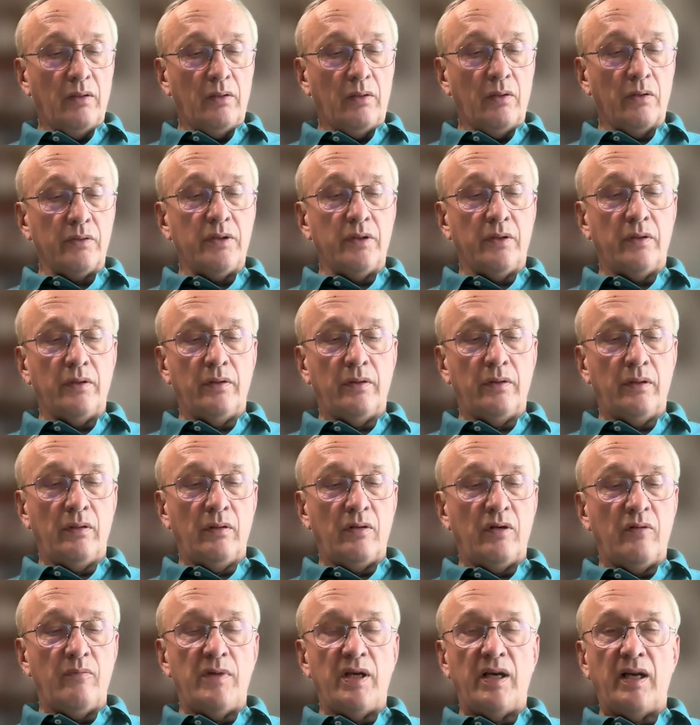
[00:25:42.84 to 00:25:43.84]
Goto,
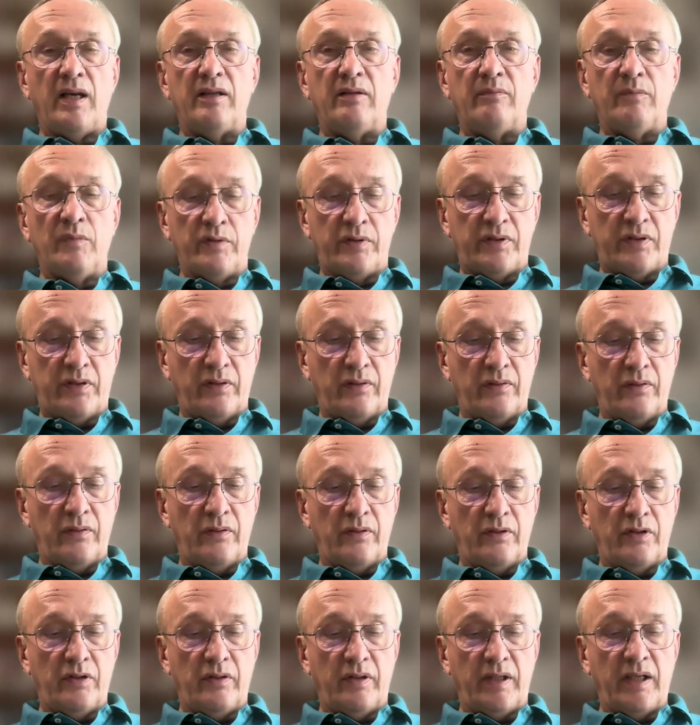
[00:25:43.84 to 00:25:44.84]
Okuma, and
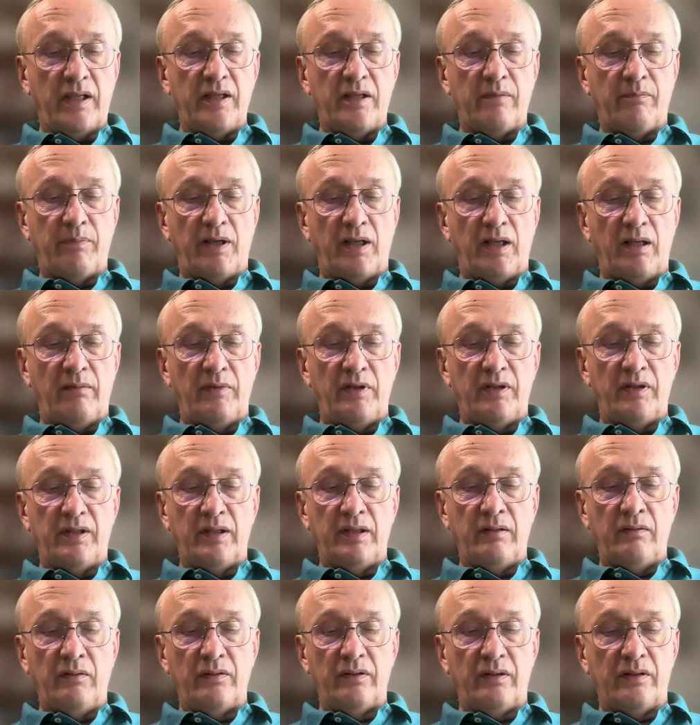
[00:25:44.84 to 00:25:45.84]
Mutsu should enter Parliament
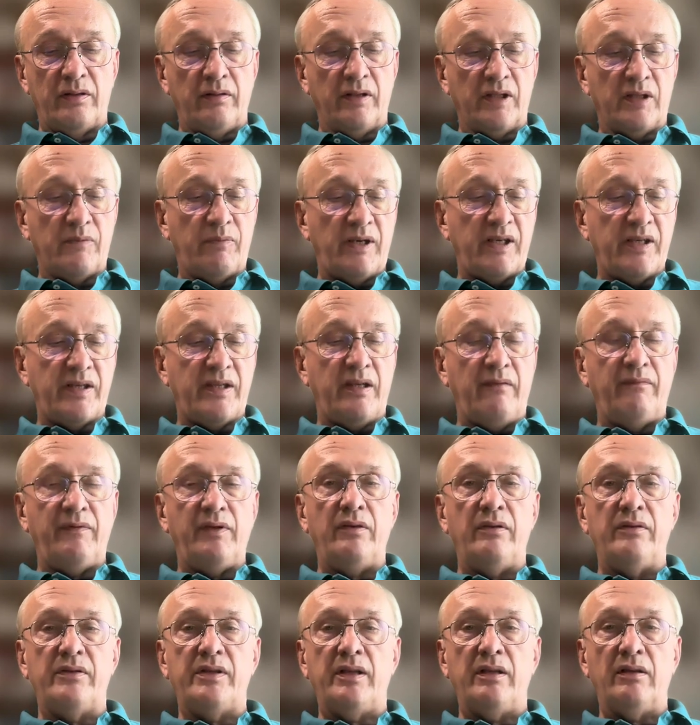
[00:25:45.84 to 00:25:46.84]
in order to express their
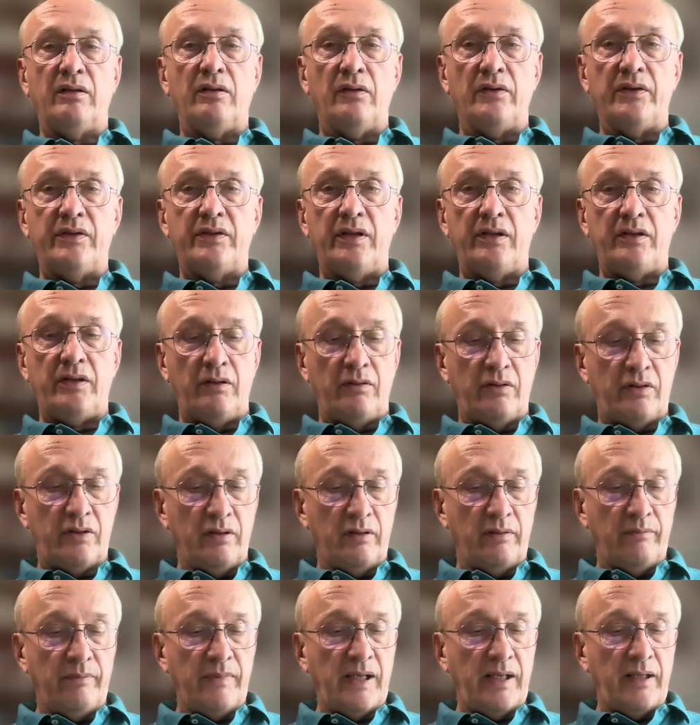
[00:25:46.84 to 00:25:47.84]
views in a
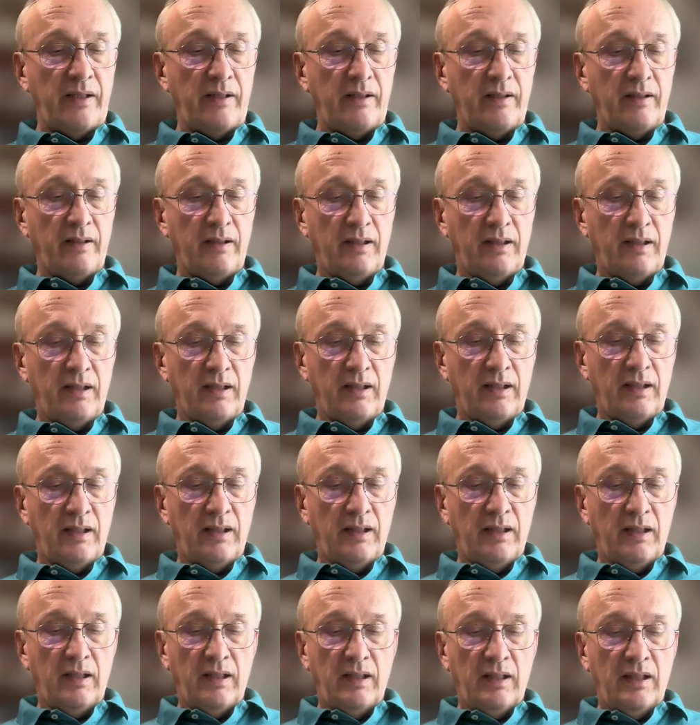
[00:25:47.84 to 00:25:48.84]
constitutional manner.
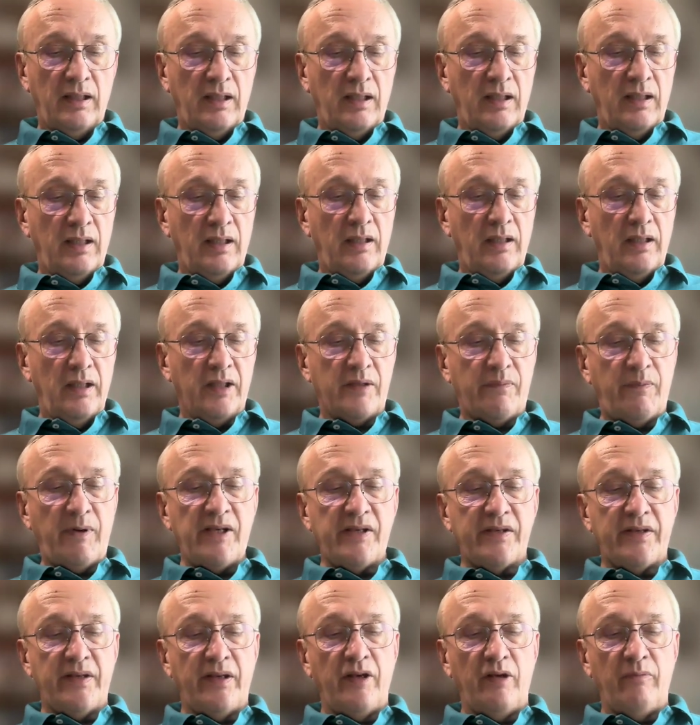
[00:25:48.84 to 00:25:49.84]
He
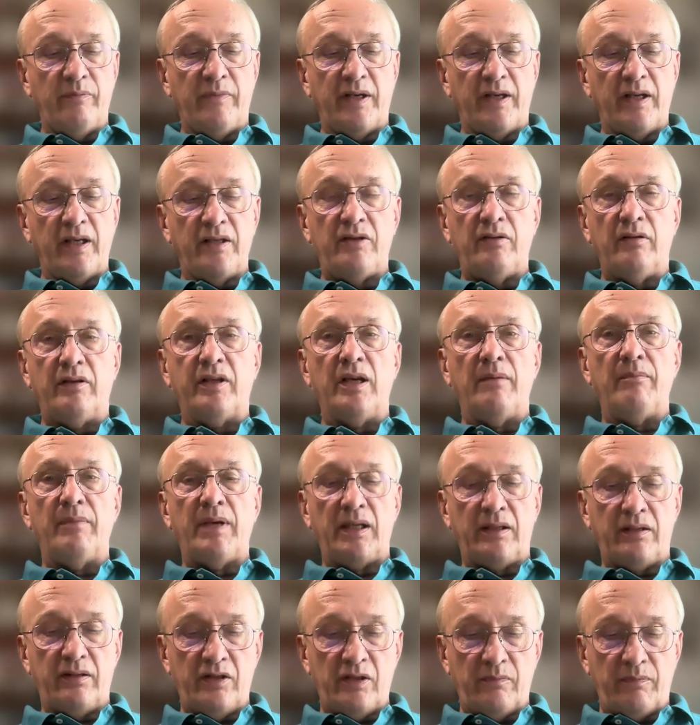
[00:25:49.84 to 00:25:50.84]
expressed the hope that I should come
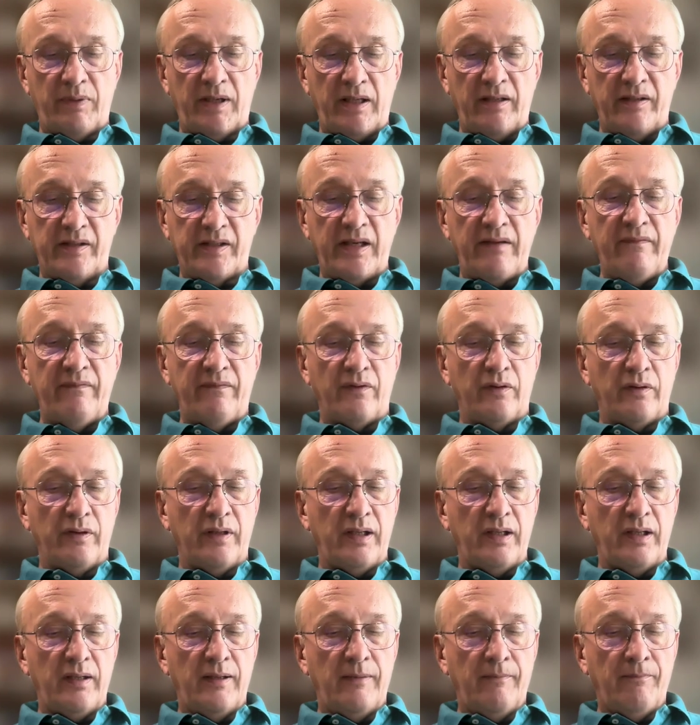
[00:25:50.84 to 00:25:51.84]
back to Japan as
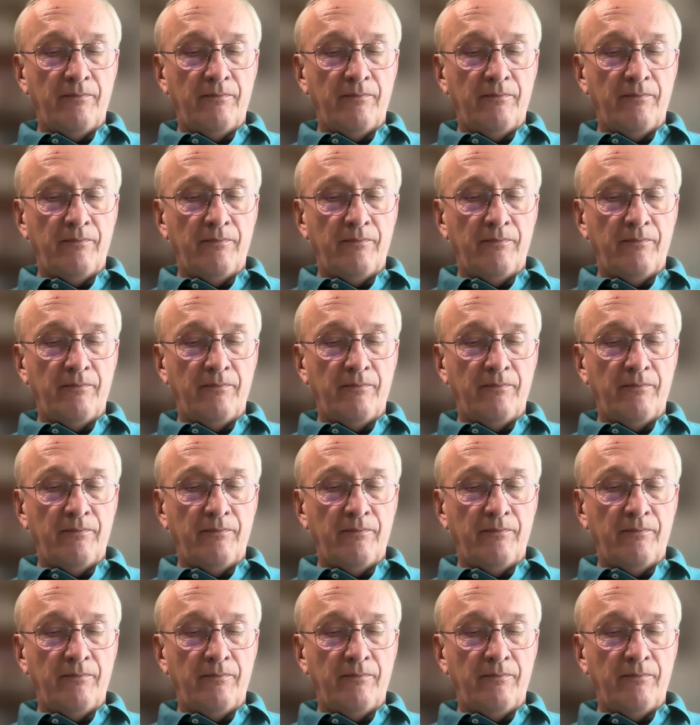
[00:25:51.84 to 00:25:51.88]
envoy,